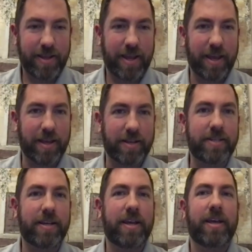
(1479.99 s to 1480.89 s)

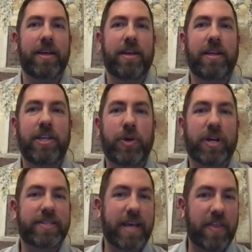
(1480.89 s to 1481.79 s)
And you
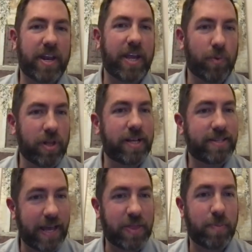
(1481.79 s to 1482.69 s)
could say that he really
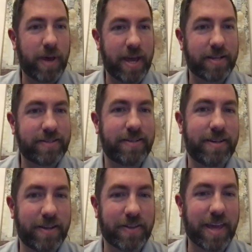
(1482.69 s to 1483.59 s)
set the pace
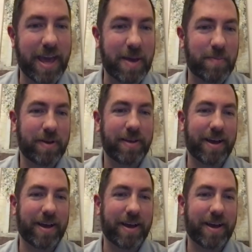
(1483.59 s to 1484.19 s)
in the game.